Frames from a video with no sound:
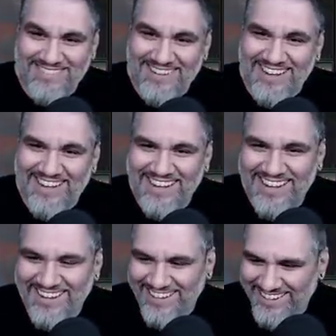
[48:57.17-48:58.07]
What are you making
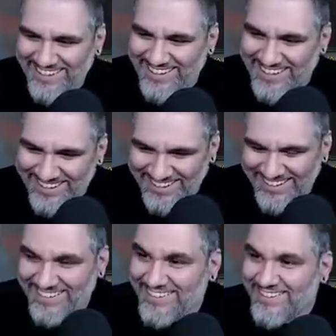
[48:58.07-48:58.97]
for dinner tomorrow,
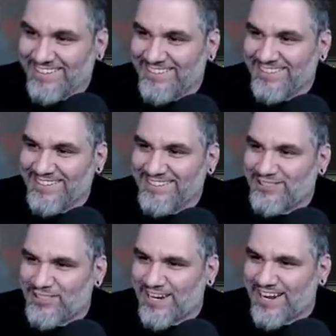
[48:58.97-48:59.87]
Grandma?
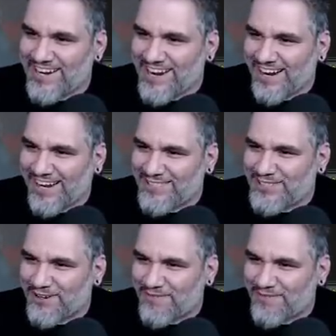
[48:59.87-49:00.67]
Chicken nuggets,